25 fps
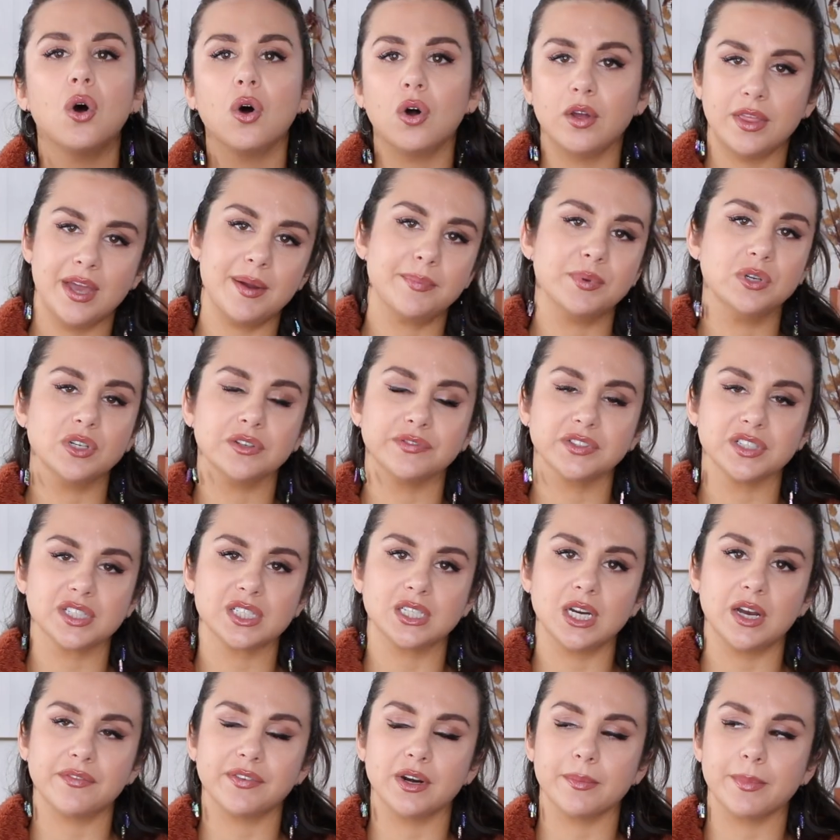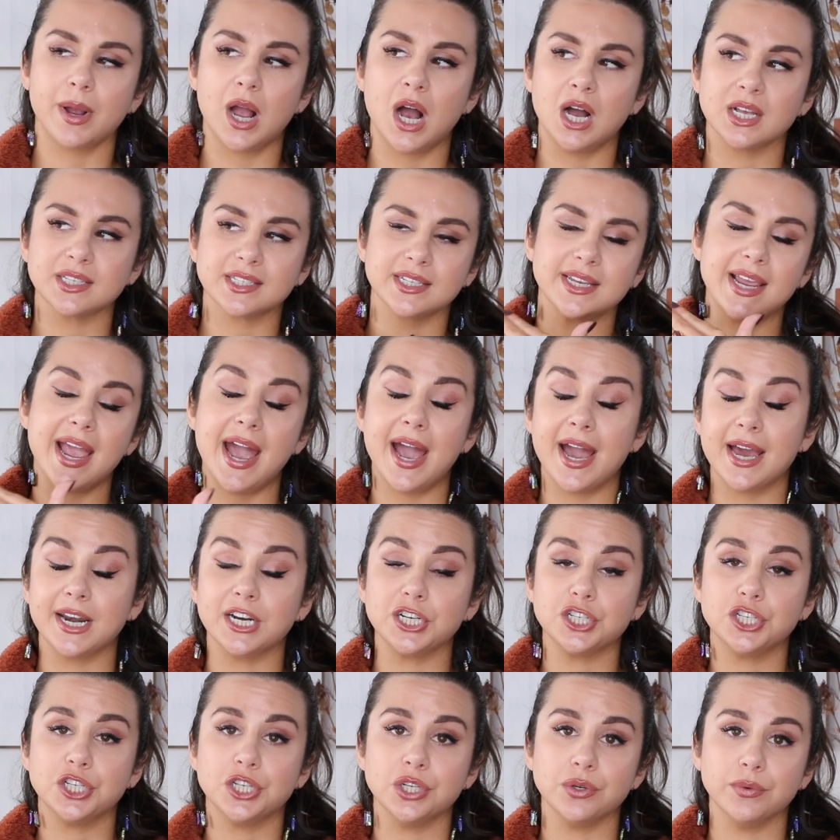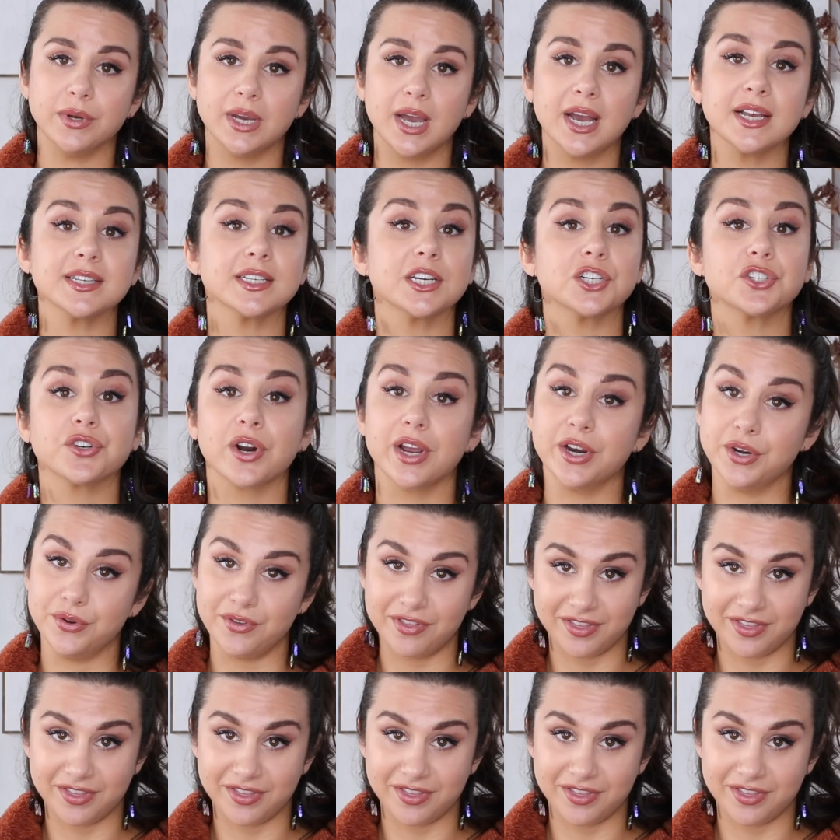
all that beautiful stuff, and I'm constantly adding to it as I try new